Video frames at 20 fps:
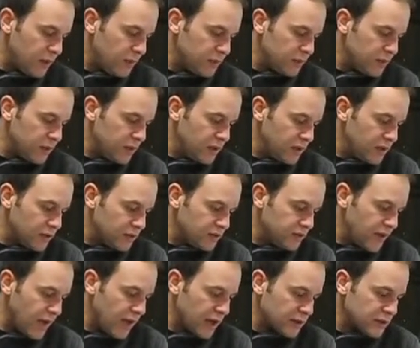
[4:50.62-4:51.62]
the other
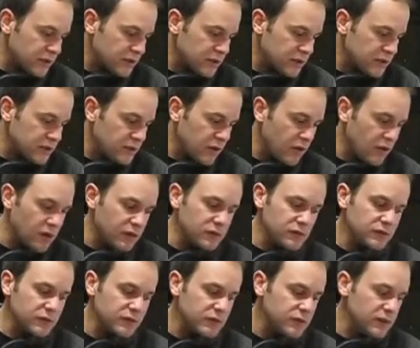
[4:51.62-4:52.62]
factor is all
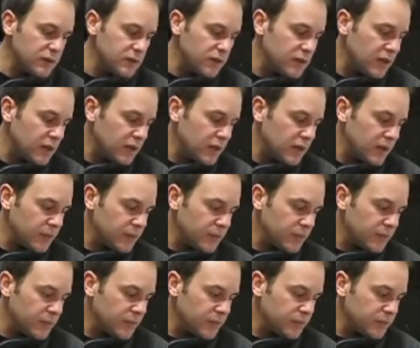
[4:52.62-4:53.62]
of the
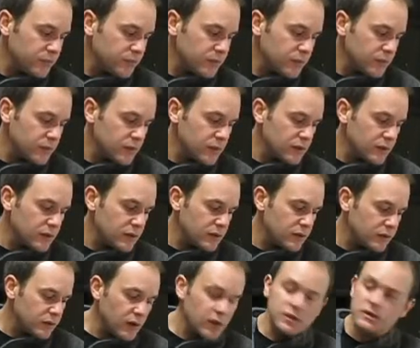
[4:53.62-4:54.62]

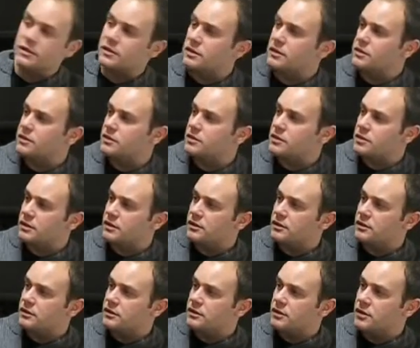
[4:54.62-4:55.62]
drugs that he's using.
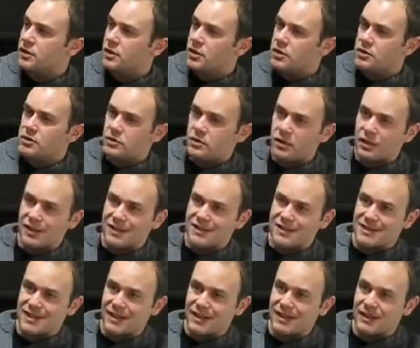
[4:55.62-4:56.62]
So, and he's
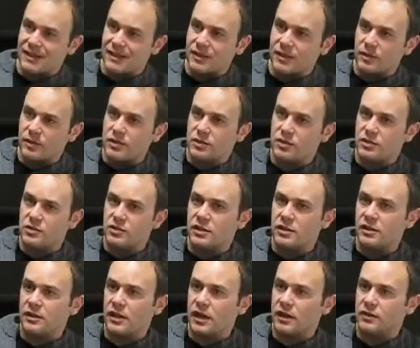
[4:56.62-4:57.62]
taking that. He's using
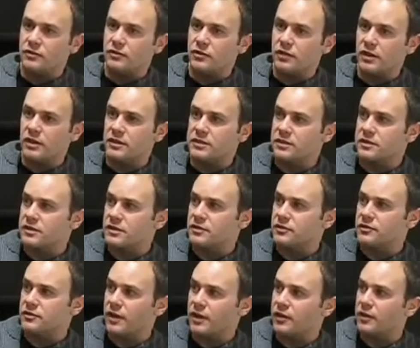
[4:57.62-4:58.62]
a lot of drugs. He's
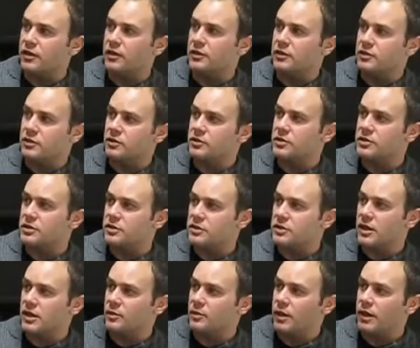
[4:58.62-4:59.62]
varying the dosage
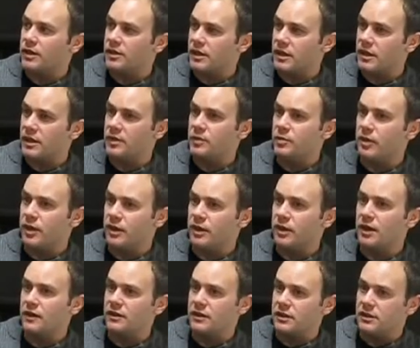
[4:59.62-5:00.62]
day by day, depending
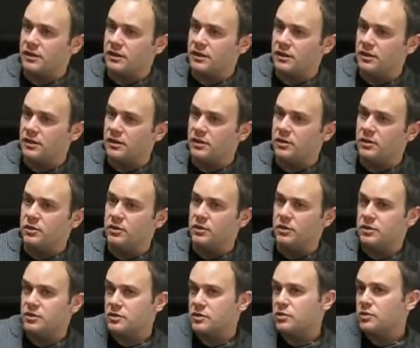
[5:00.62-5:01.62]
on the need, which
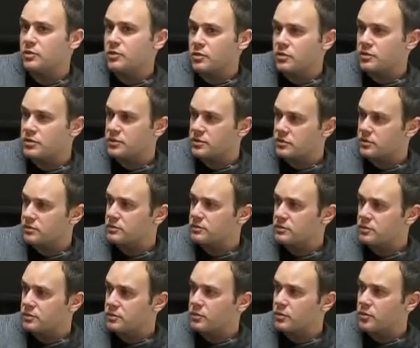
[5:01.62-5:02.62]
is the worst.
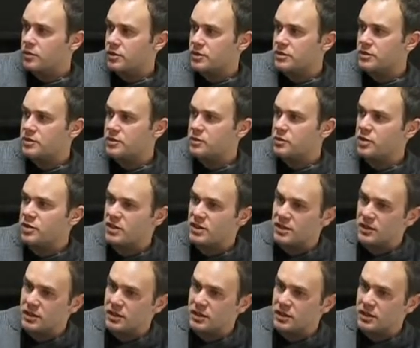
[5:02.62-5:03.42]
Which